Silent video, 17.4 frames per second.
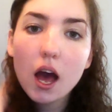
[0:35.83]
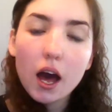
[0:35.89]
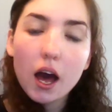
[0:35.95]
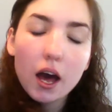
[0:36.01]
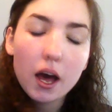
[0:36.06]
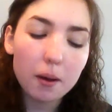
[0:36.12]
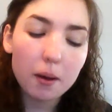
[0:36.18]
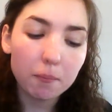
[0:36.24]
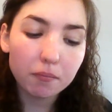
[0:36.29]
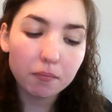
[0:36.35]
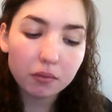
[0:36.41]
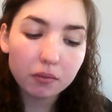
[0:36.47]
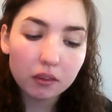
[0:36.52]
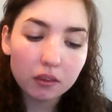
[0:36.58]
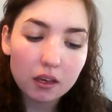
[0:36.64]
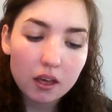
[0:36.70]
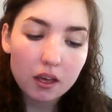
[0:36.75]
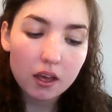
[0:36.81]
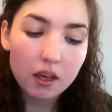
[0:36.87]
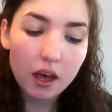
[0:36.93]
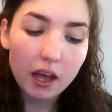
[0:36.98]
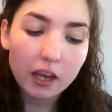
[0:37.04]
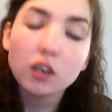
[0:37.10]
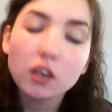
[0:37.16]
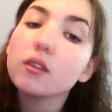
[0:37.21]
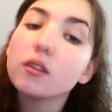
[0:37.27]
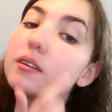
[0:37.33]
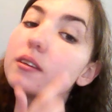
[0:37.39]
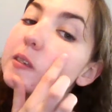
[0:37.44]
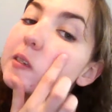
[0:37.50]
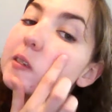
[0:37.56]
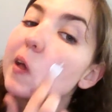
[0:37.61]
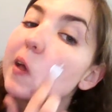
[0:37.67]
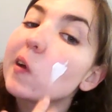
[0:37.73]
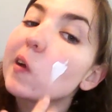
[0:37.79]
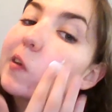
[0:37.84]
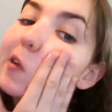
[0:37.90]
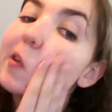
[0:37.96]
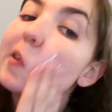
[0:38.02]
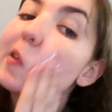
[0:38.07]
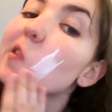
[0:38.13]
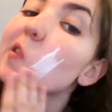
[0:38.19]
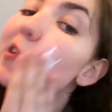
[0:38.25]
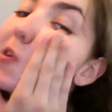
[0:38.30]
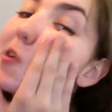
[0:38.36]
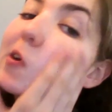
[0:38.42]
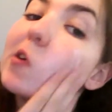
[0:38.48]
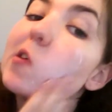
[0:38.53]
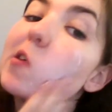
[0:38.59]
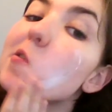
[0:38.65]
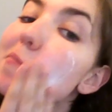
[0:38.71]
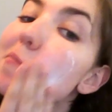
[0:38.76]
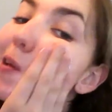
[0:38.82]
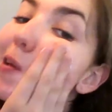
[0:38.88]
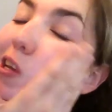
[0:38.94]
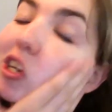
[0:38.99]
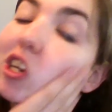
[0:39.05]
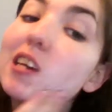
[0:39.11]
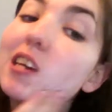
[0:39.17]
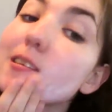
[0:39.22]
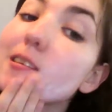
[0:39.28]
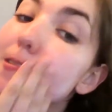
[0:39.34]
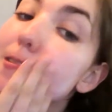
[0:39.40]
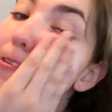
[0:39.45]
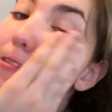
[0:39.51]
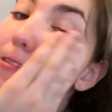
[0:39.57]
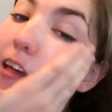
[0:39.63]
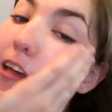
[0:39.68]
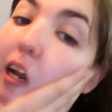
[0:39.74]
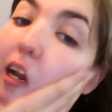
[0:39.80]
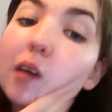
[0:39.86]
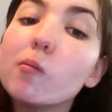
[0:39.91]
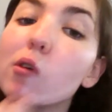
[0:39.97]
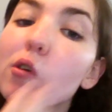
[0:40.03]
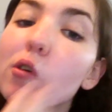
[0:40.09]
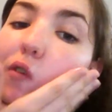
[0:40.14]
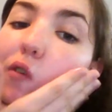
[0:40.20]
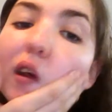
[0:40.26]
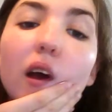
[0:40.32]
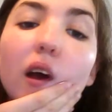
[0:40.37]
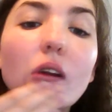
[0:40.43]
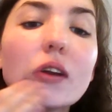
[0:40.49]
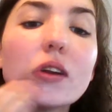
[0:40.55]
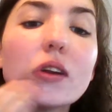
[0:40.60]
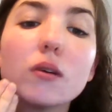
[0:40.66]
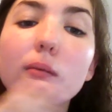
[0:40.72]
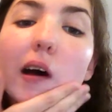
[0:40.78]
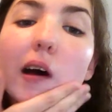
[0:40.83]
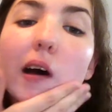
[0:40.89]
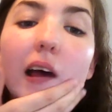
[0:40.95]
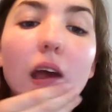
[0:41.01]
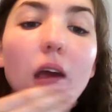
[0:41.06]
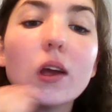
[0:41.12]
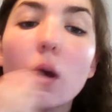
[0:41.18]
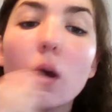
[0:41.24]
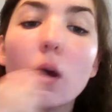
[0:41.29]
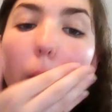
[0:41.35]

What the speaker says: I do this in sections, like on my cheeks, and then I move down to my